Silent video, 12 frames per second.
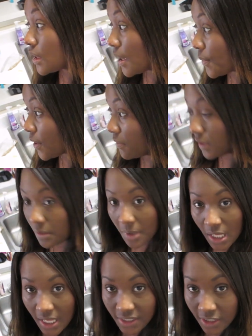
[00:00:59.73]
And we're going
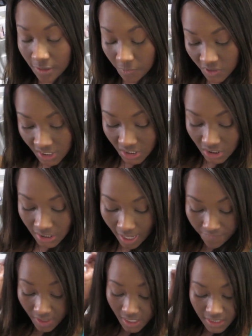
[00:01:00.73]
to my cousin's boutique. She's
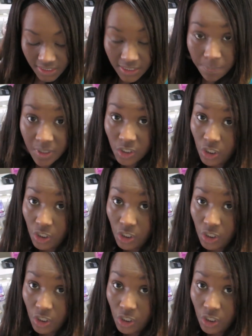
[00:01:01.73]
having a sipping